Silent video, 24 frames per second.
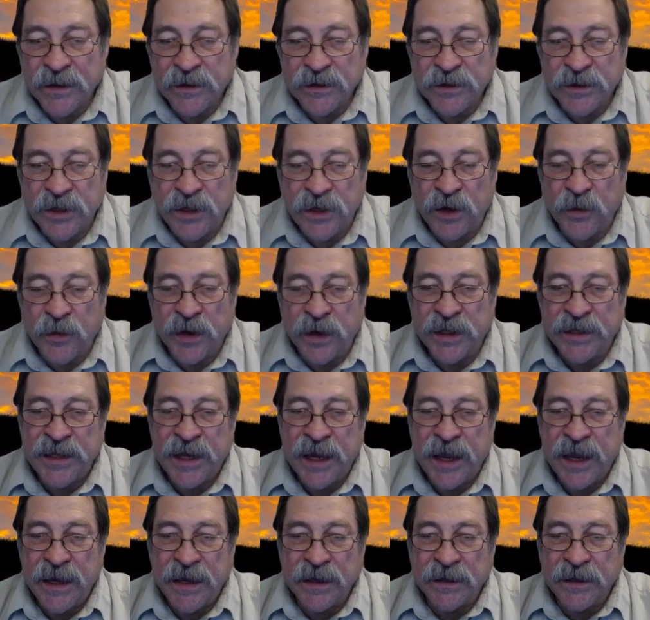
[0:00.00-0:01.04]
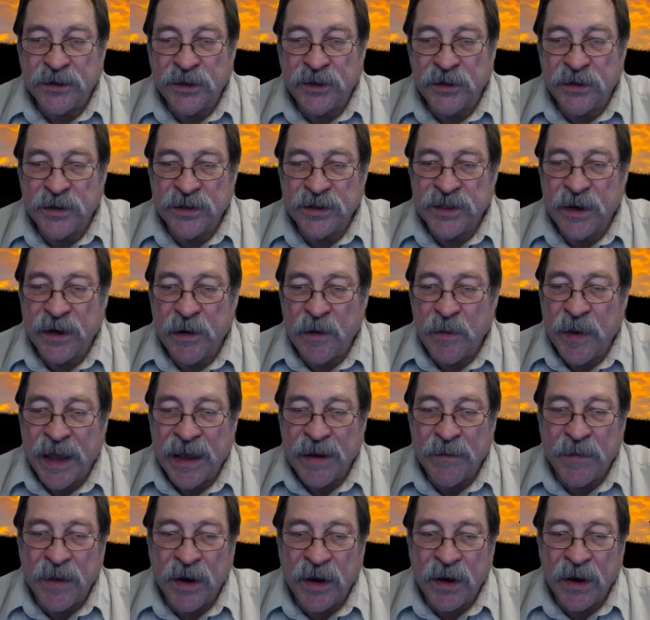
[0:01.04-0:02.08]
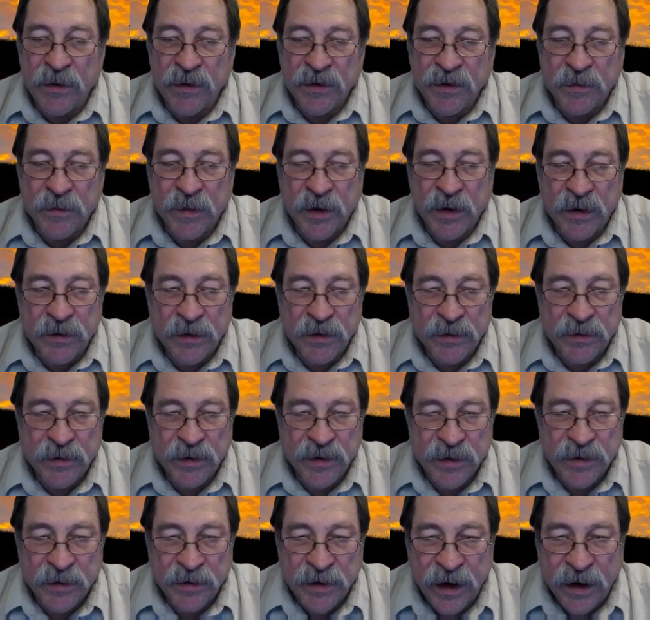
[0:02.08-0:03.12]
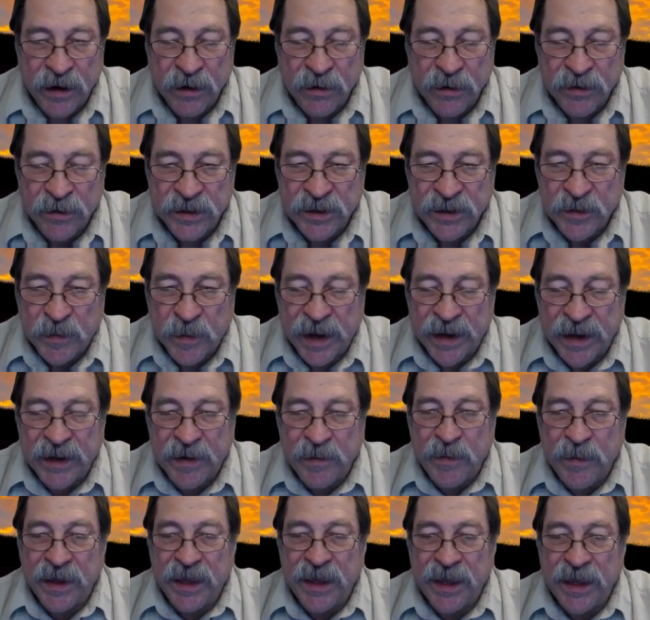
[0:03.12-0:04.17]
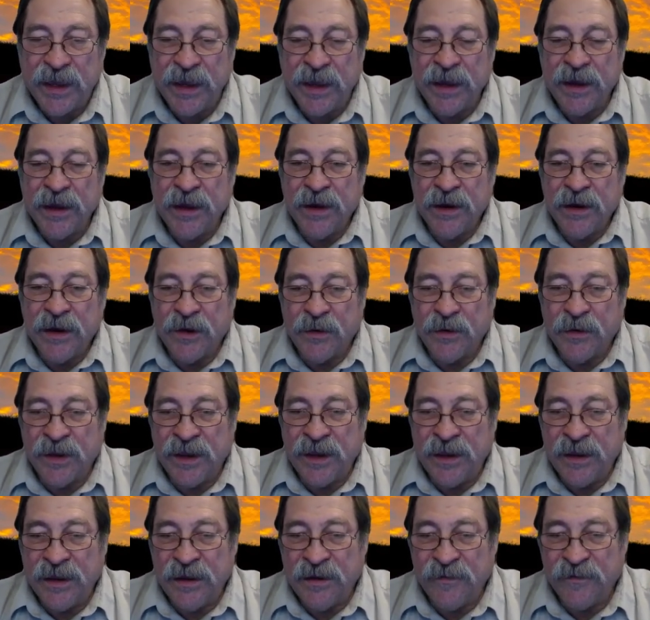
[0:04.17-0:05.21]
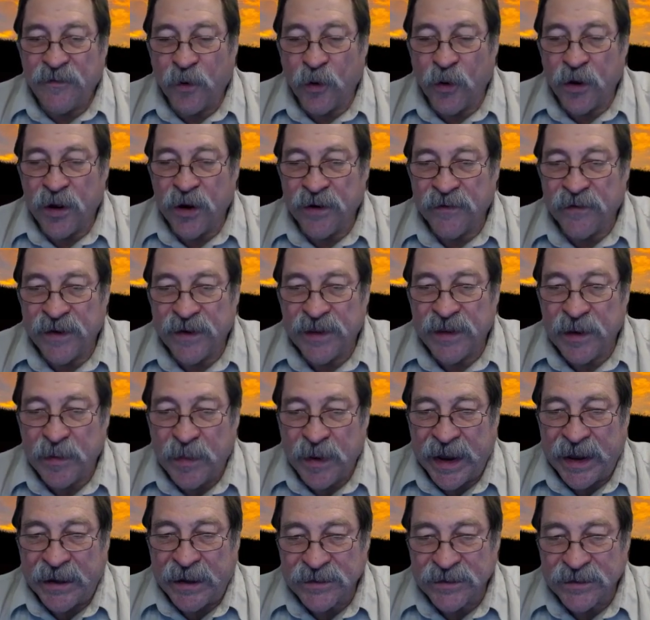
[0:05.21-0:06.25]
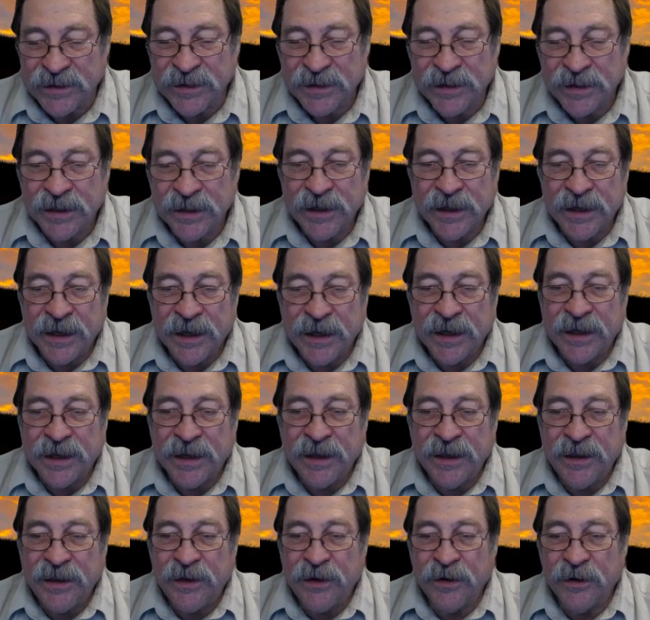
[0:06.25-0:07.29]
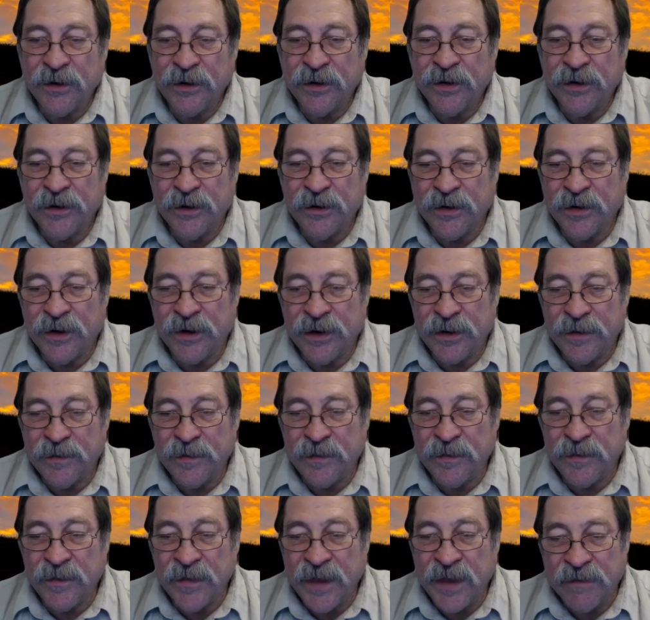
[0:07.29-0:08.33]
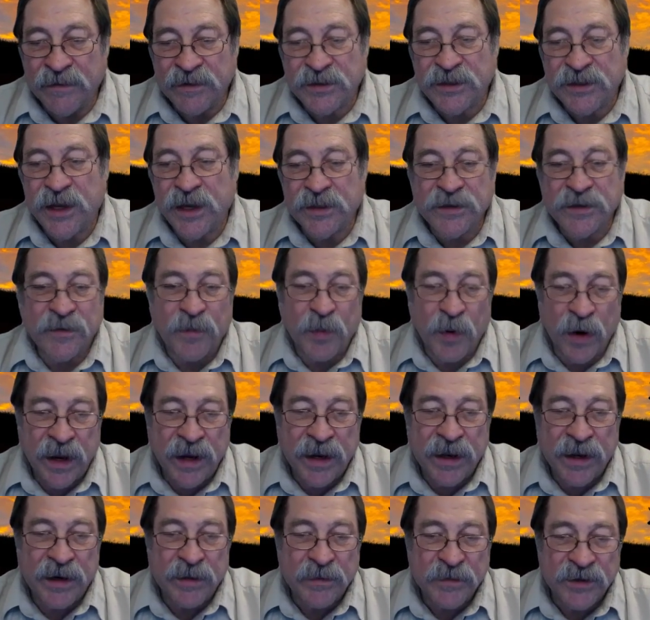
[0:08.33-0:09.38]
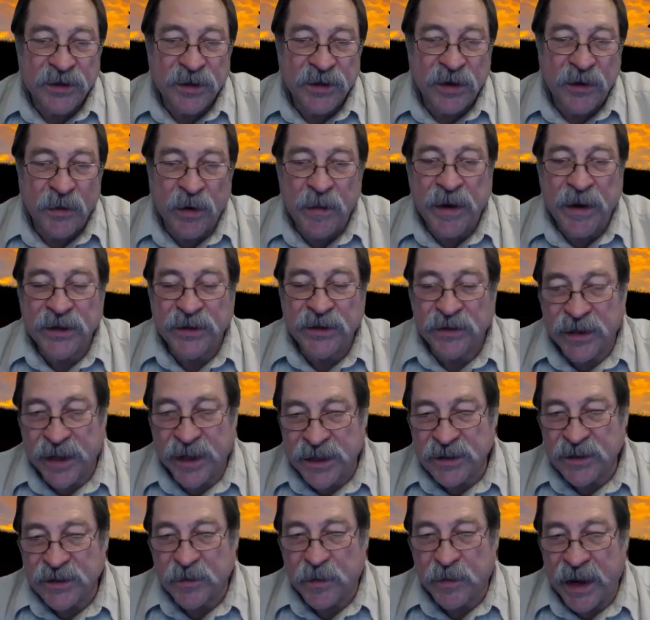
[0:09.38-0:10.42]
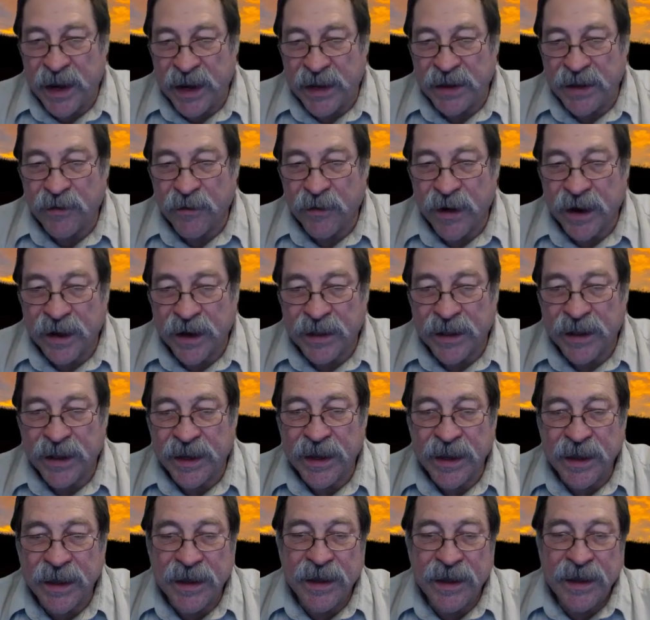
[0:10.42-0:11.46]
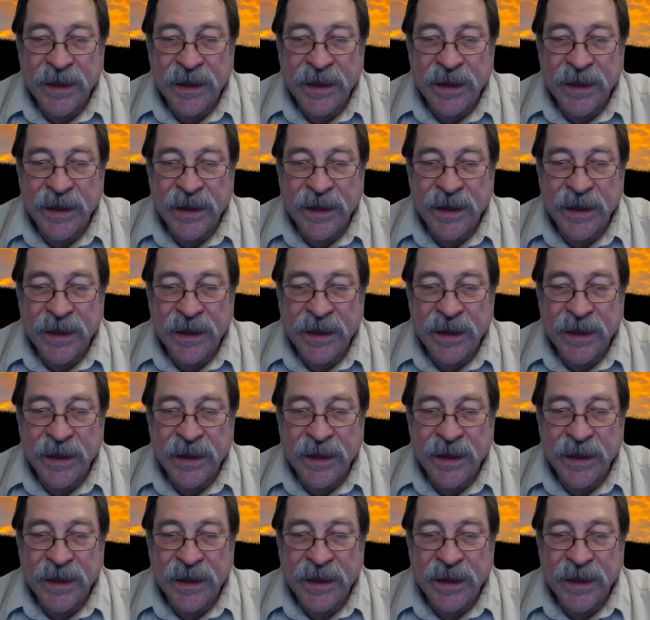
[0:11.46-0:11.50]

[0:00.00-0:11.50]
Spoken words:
So you don't want to take and shoot a 70-pound bow with an arrow that's spined to be only 40 or 50 pounds. You're going to have a chance of breaking them. So you want to make sure that's spined correctly.